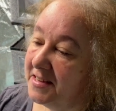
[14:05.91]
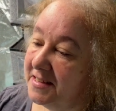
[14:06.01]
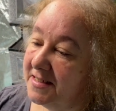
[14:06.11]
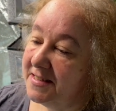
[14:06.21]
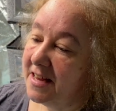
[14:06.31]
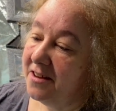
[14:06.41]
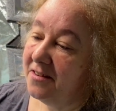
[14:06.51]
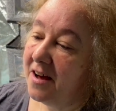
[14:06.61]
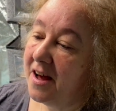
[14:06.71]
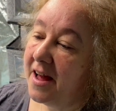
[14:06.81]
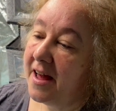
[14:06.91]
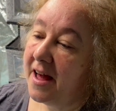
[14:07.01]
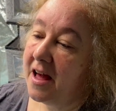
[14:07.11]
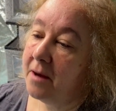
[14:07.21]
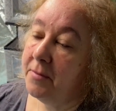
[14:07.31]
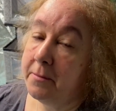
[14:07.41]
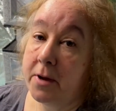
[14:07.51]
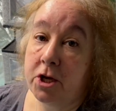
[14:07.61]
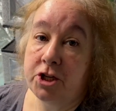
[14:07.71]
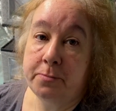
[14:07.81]
So I am the
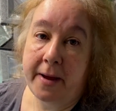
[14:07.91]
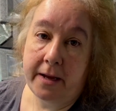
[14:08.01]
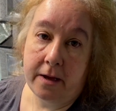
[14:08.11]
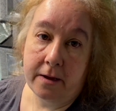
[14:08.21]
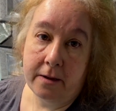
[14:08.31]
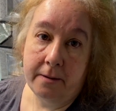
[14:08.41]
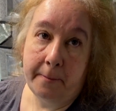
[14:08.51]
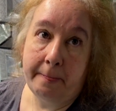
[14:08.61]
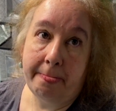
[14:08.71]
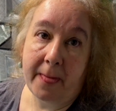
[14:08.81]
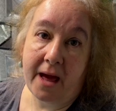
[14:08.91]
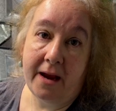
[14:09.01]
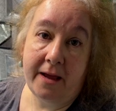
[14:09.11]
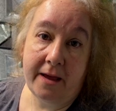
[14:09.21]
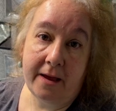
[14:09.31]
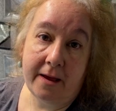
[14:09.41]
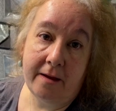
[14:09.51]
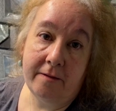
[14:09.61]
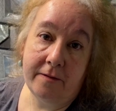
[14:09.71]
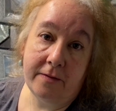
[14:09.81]
merch maker and he
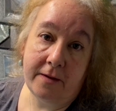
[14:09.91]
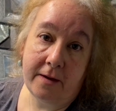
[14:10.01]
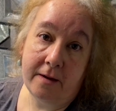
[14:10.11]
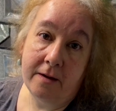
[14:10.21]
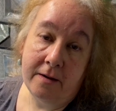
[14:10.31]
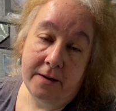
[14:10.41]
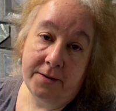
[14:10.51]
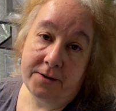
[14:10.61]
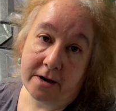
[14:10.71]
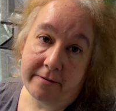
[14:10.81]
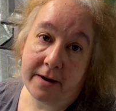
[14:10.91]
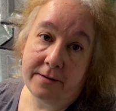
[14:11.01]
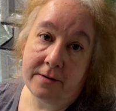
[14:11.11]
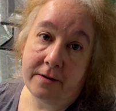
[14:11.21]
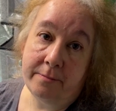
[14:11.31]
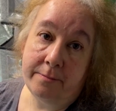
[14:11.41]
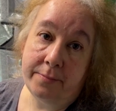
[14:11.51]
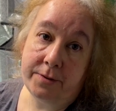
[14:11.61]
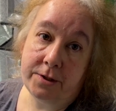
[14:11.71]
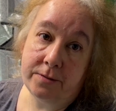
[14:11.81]
is the director,
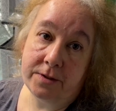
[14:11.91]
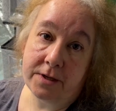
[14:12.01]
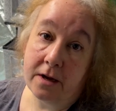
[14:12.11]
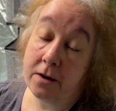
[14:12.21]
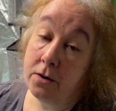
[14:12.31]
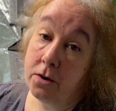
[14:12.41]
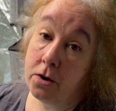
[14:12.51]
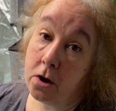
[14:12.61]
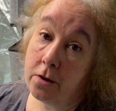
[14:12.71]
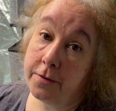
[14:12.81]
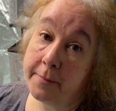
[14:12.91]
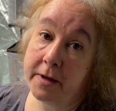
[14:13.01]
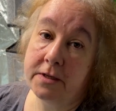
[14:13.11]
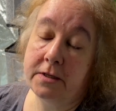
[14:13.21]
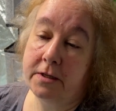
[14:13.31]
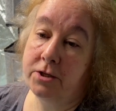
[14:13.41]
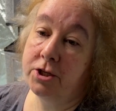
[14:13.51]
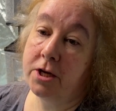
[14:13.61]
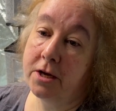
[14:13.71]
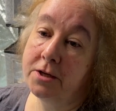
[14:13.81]
producer, not the person in
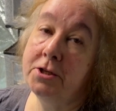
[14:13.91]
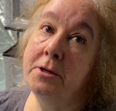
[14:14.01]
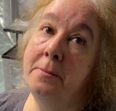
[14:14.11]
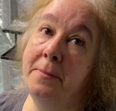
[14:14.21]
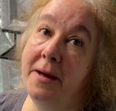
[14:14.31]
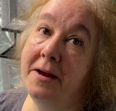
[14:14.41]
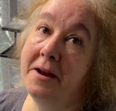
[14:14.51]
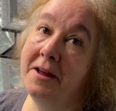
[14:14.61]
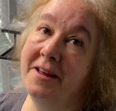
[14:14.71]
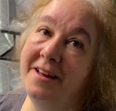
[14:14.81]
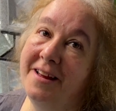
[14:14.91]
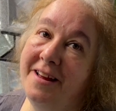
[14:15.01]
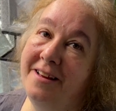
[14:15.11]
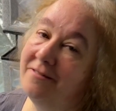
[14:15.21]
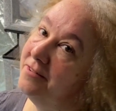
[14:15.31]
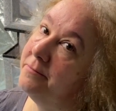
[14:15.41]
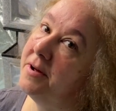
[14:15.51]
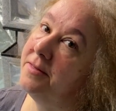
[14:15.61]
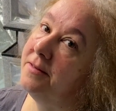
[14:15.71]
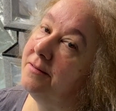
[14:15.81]
charge, but they
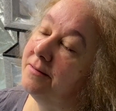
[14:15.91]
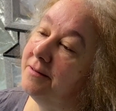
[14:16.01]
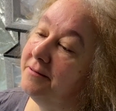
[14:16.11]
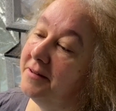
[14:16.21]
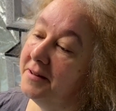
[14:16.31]
might think so.